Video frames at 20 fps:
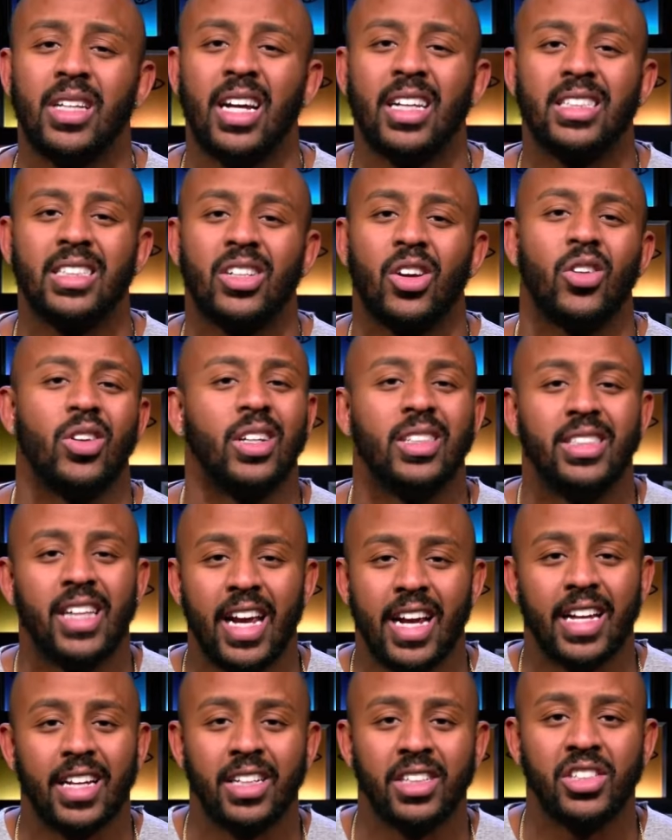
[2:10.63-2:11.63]
that's gonna
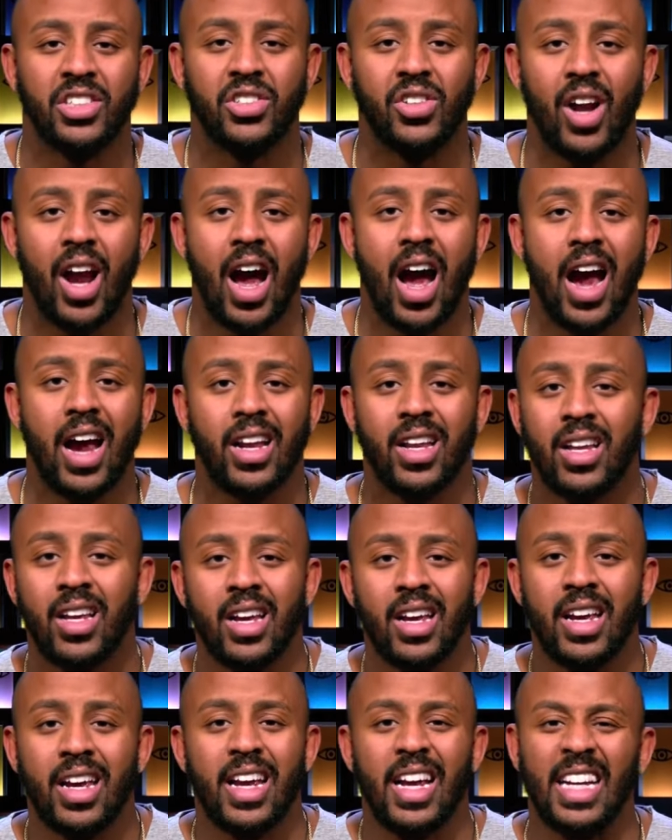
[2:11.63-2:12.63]
take it in stride,
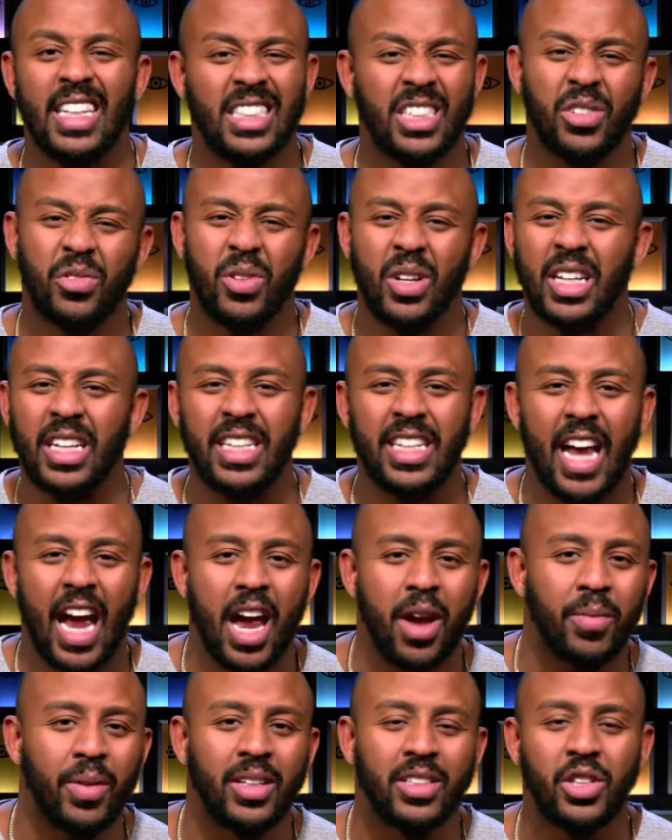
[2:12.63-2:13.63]
isn't really
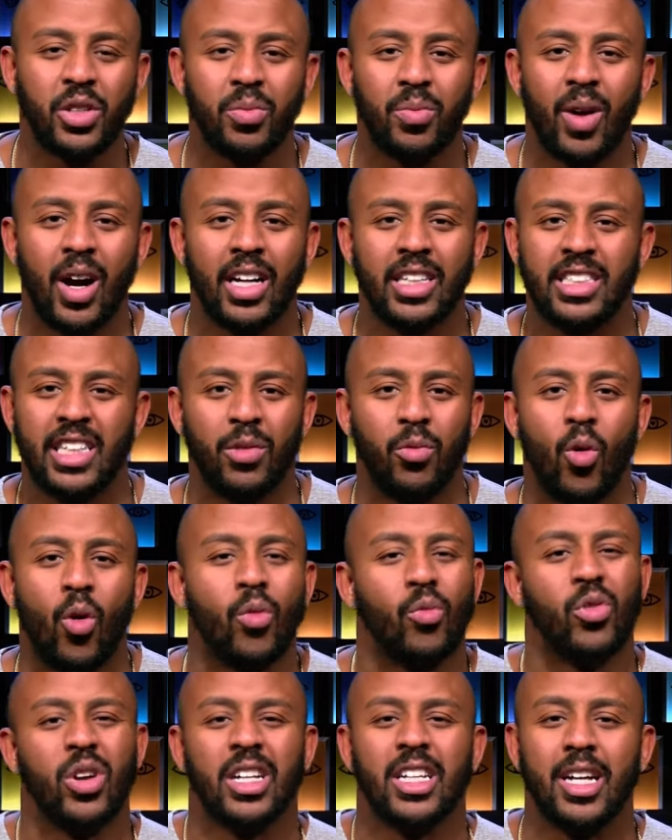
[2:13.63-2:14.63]
gaming too much, and
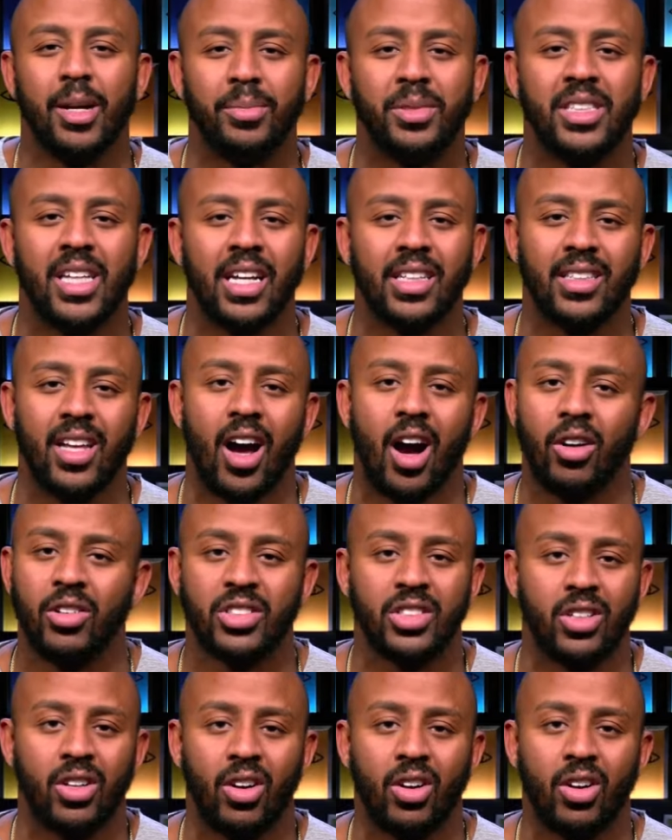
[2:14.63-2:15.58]
won't really upset the house at